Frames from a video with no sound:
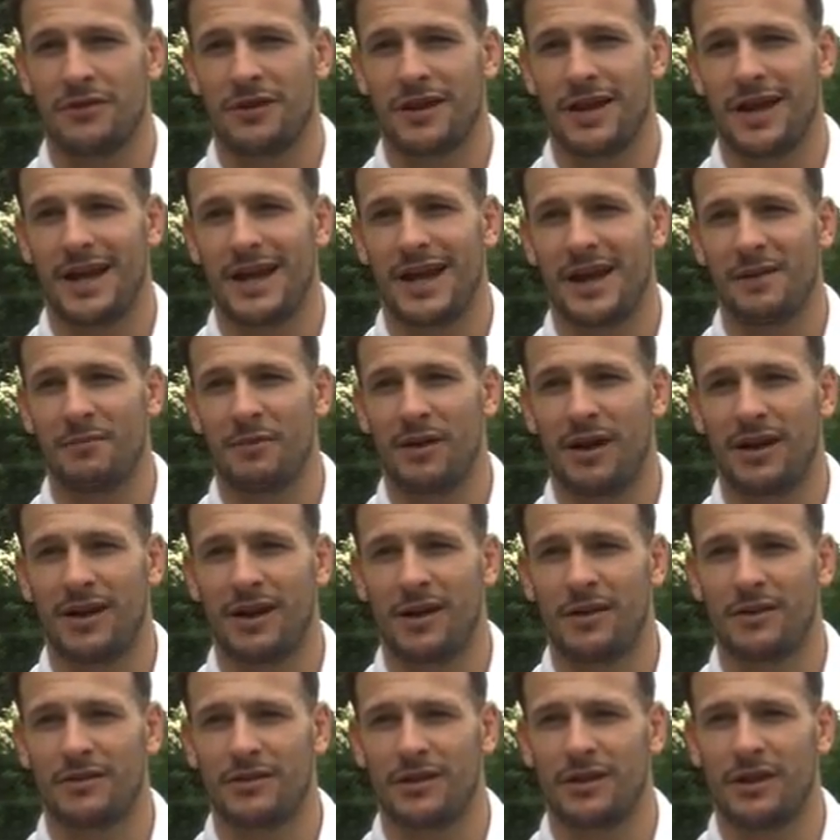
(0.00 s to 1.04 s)
but I
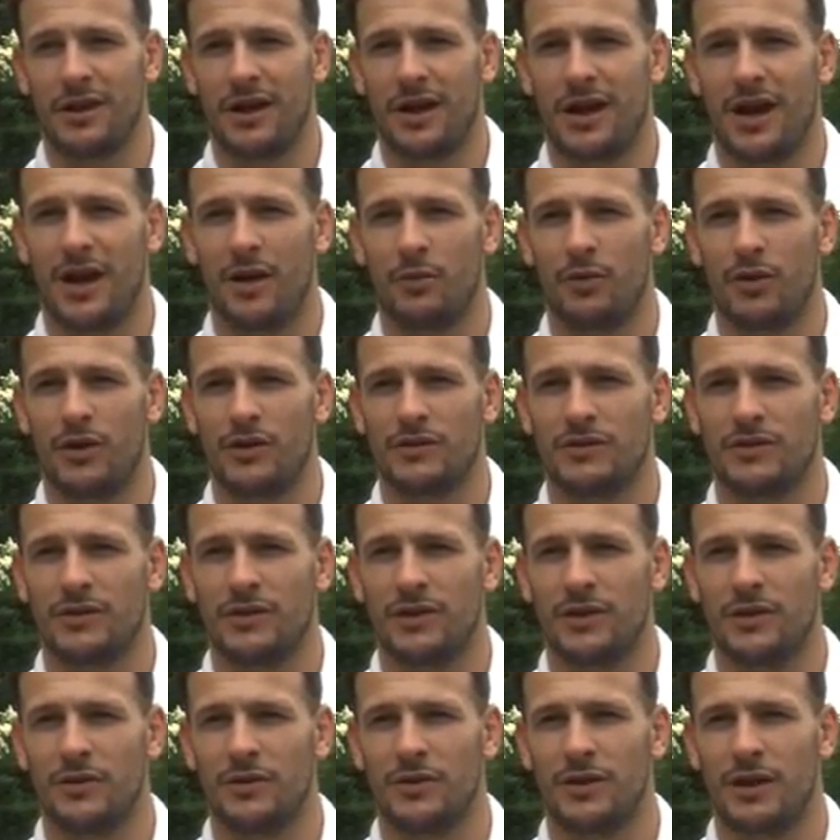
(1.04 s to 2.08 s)
know there's a lot of hard work to
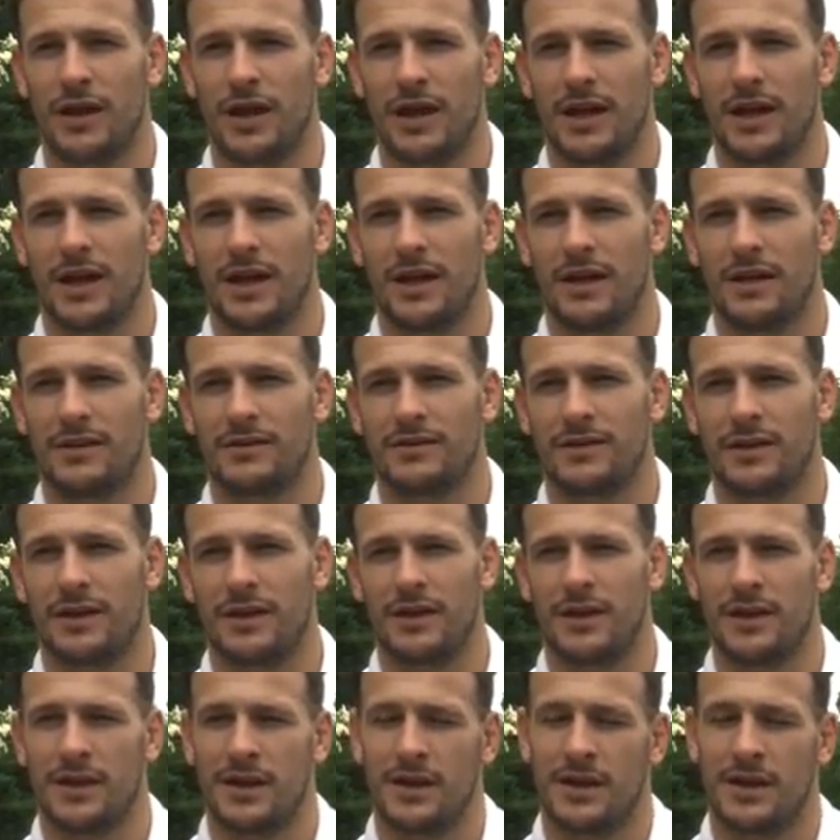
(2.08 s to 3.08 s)
do